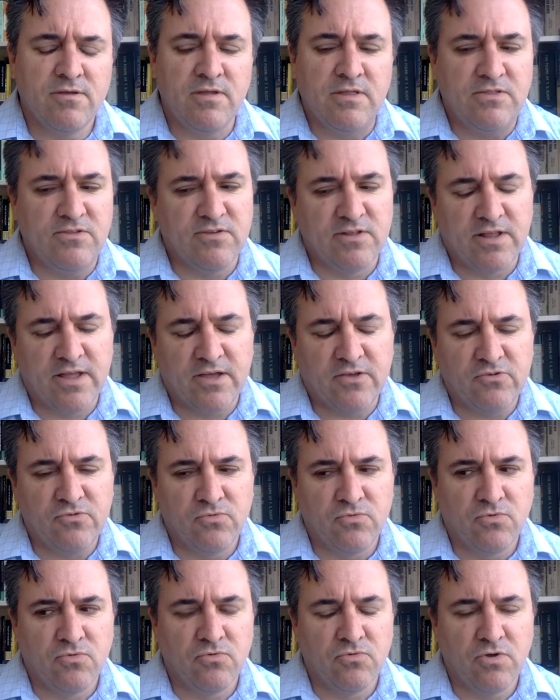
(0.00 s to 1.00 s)

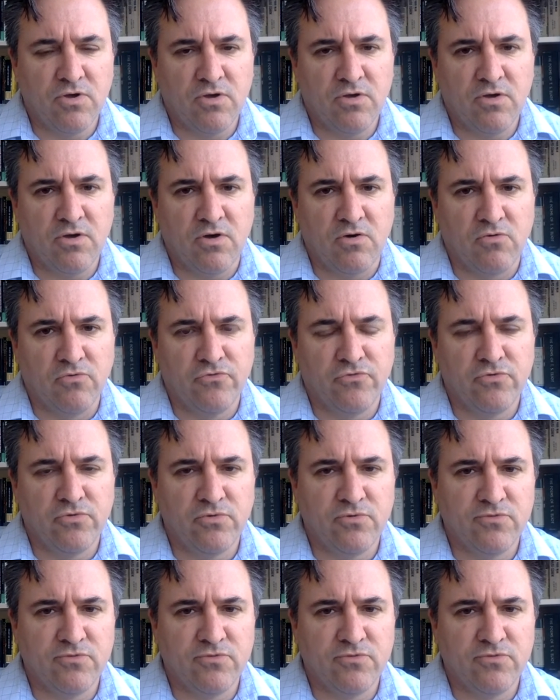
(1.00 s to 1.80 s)
intellectual, cultural,